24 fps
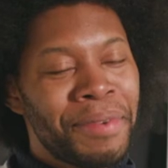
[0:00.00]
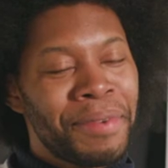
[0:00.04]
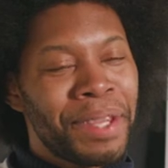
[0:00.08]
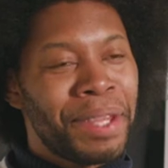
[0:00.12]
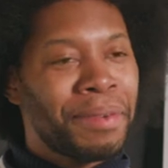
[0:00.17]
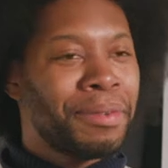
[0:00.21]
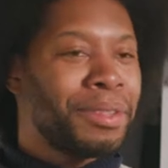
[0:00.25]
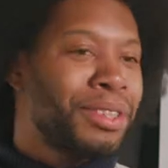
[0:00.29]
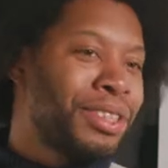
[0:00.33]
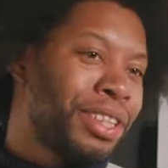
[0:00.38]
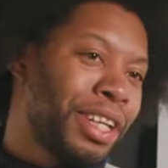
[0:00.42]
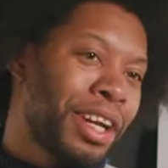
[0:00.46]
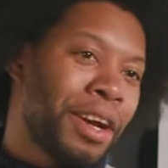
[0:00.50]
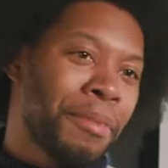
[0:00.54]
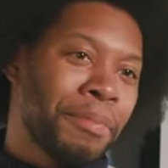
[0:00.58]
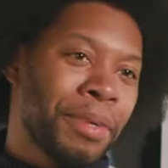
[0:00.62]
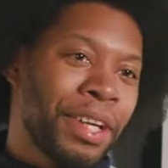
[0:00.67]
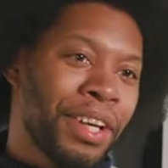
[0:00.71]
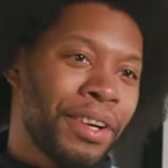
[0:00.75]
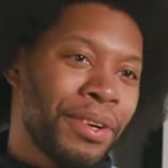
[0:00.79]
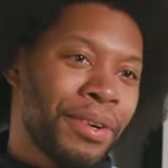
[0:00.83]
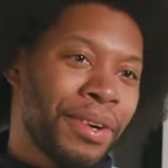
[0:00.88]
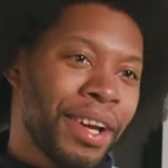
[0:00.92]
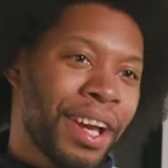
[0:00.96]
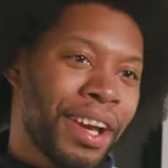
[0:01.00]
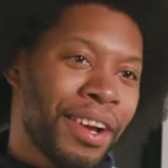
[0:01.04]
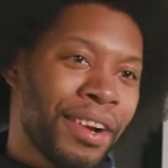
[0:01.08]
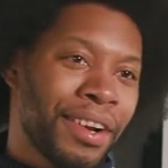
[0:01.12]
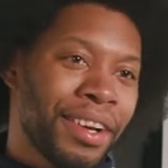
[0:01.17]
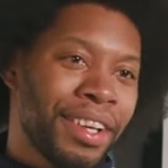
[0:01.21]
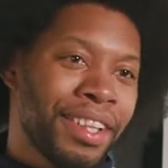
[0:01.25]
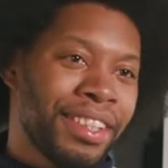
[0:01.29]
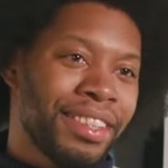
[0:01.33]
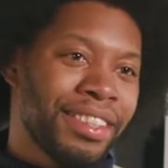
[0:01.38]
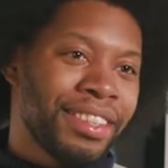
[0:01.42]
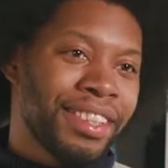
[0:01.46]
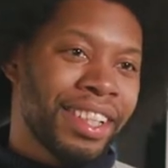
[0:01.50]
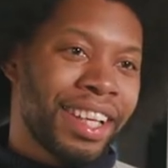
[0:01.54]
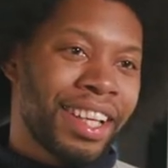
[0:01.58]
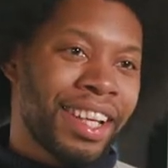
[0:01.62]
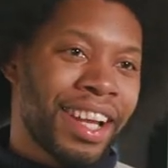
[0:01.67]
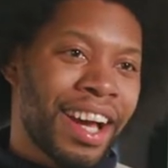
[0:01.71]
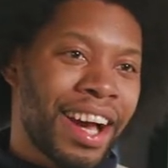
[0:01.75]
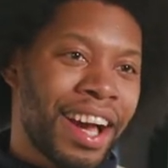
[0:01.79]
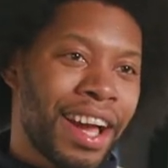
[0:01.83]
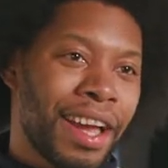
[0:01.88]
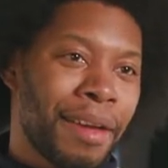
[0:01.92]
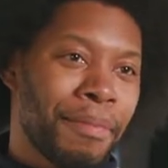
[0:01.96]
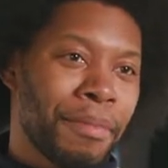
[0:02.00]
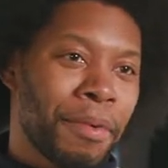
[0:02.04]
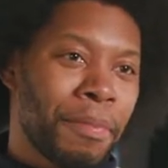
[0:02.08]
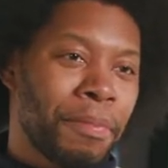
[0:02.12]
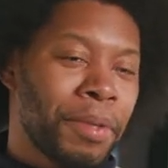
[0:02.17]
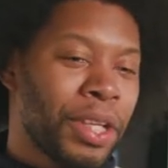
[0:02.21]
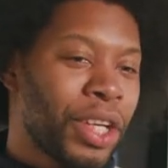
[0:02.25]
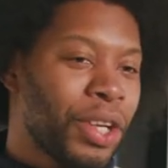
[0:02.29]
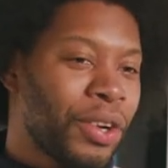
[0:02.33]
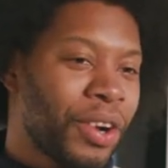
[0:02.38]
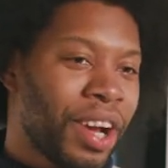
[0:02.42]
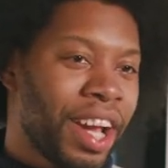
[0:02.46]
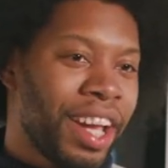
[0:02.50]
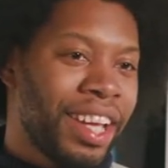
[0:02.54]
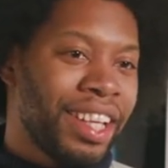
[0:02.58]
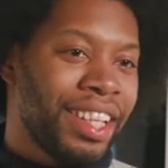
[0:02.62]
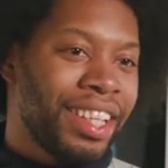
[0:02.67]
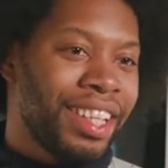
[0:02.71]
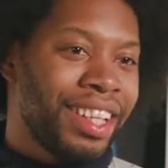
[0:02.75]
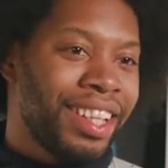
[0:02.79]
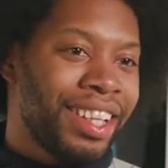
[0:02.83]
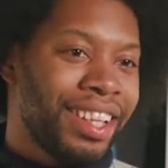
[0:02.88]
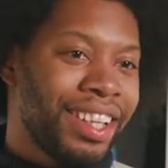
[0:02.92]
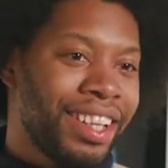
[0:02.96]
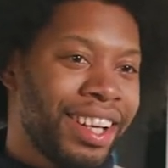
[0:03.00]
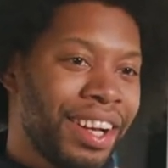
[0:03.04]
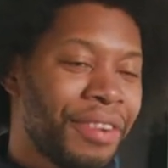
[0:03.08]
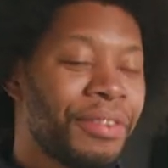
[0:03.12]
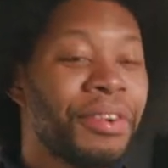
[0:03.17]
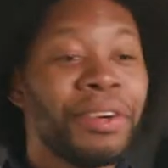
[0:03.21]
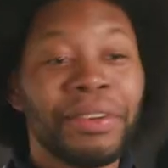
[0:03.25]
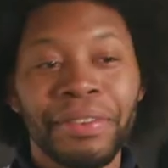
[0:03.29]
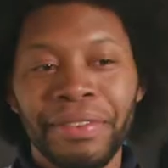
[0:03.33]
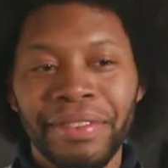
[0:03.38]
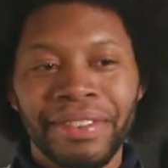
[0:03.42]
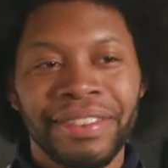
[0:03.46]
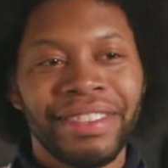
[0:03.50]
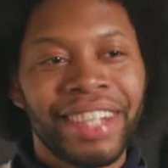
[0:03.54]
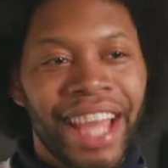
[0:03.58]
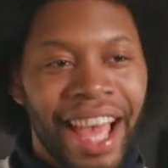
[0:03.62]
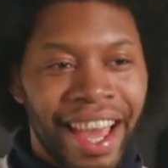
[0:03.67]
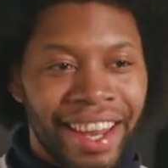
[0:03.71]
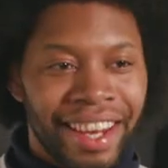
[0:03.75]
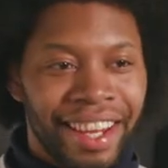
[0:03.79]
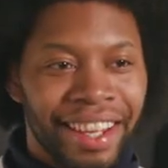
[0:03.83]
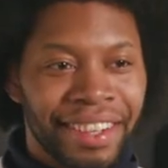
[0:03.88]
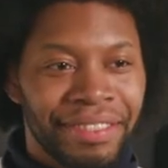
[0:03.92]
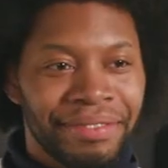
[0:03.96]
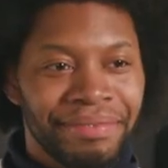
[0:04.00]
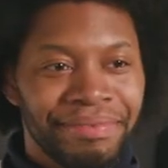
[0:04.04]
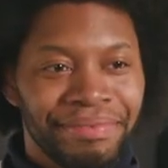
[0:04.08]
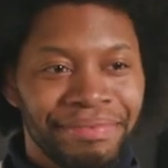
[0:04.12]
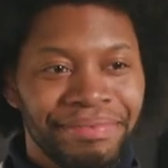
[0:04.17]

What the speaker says: My name is Jeremy O. Harris, and I am a playwright. I wrote Daddy.